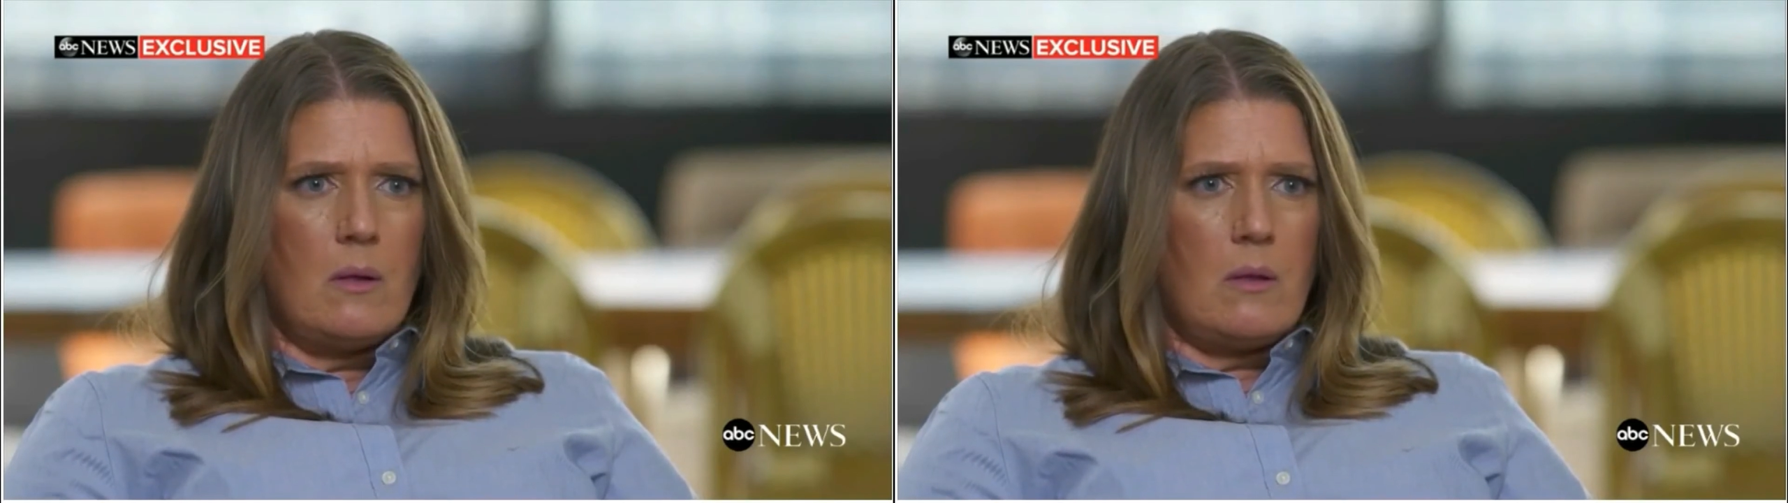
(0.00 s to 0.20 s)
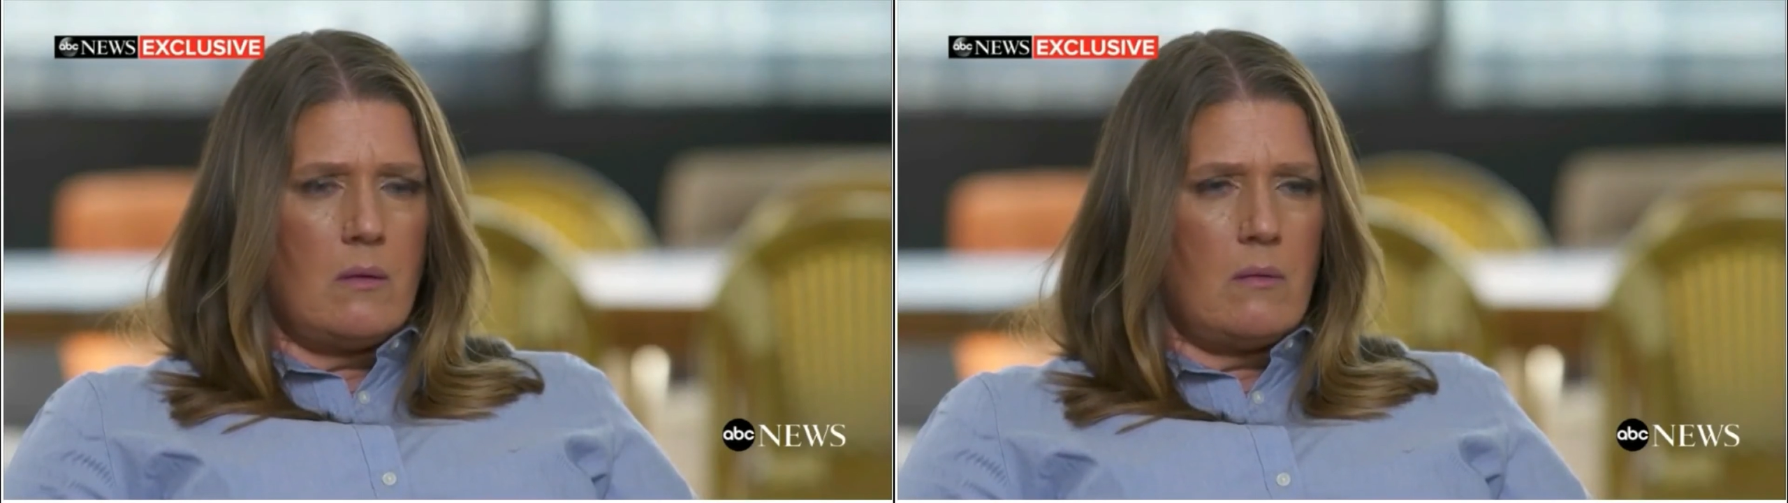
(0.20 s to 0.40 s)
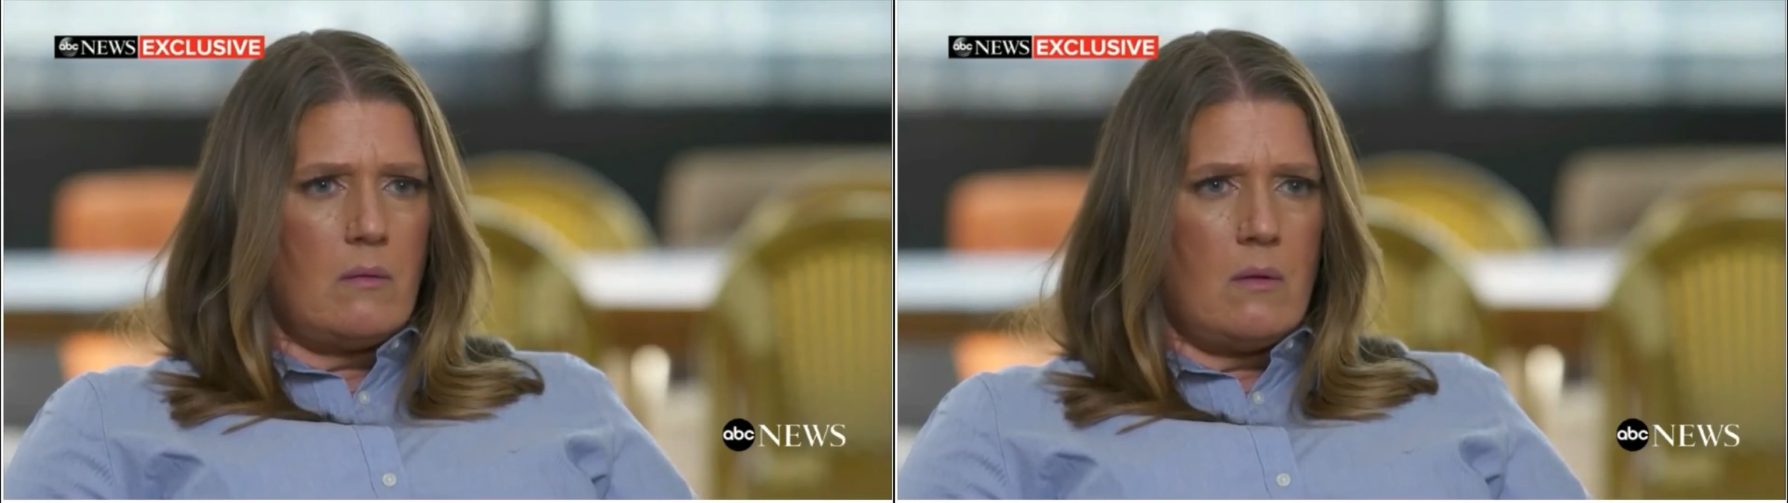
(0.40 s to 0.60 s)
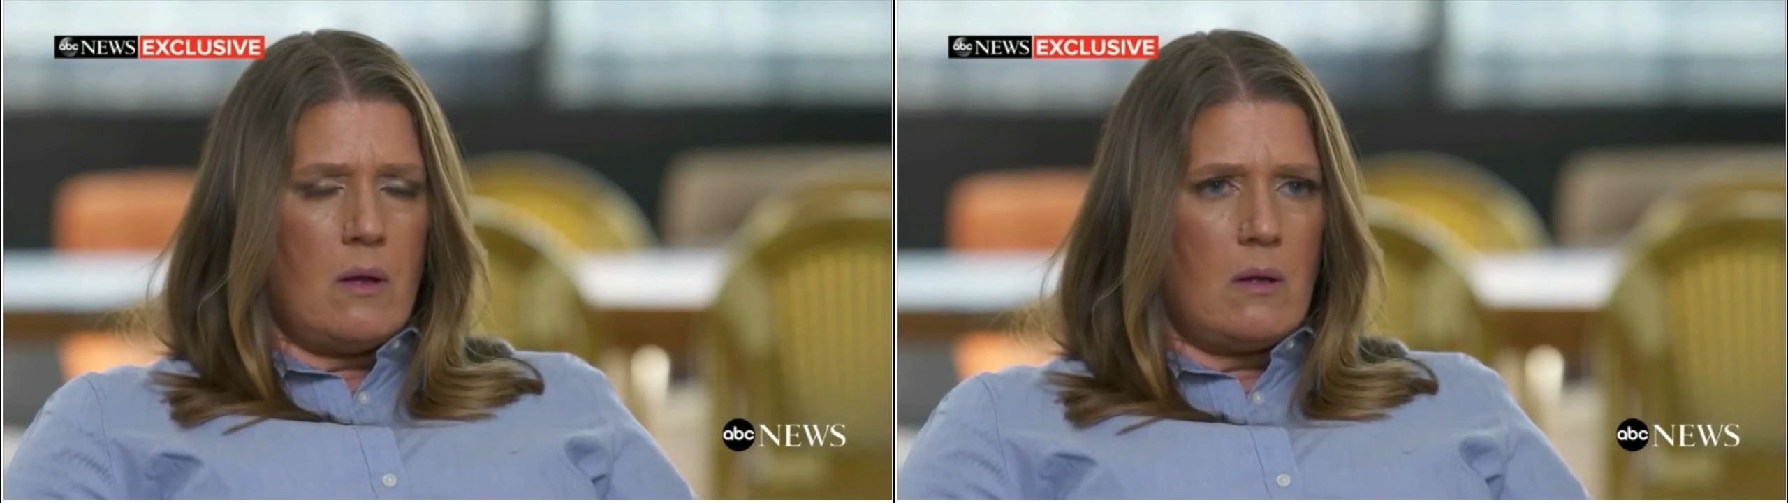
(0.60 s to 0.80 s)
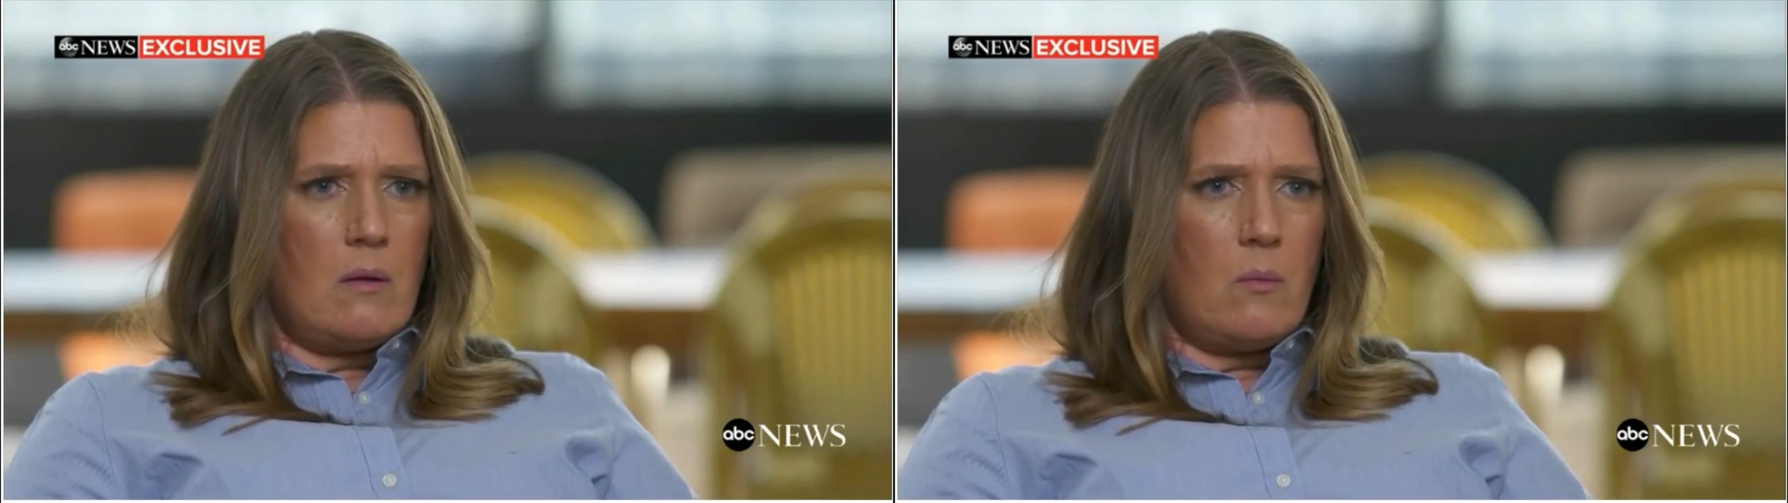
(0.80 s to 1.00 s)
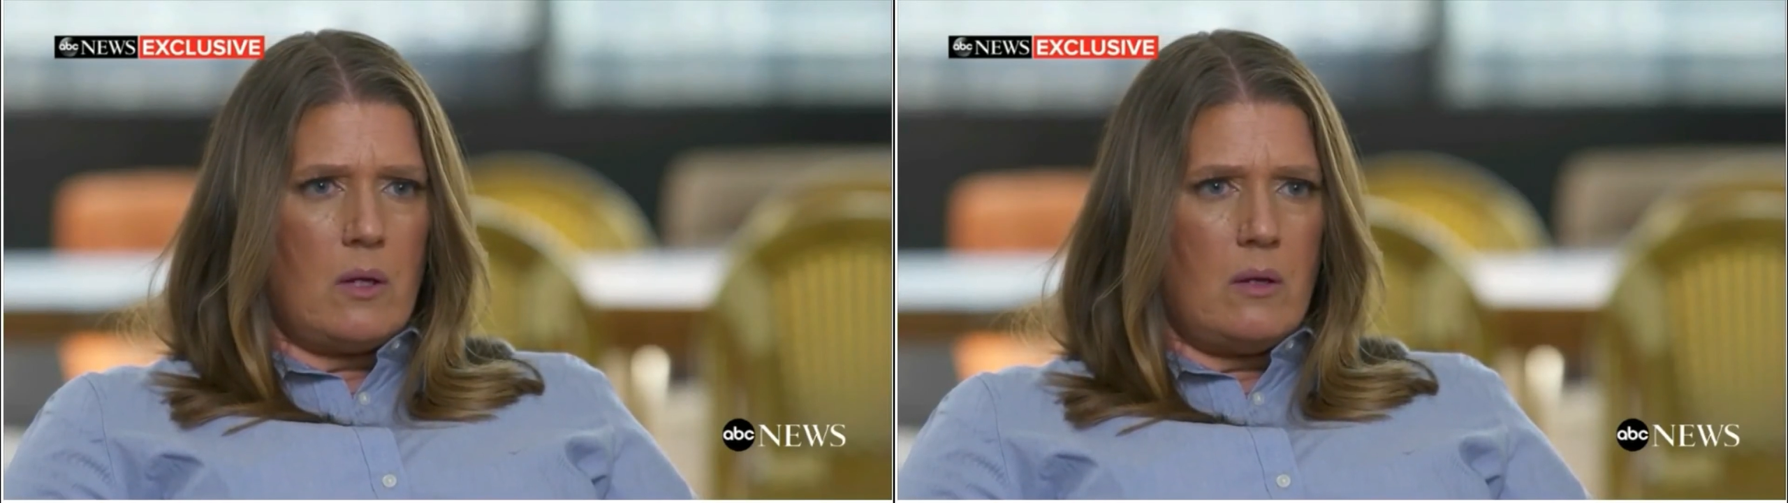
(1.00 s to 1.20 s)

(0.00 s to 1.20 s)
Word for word: like this is not what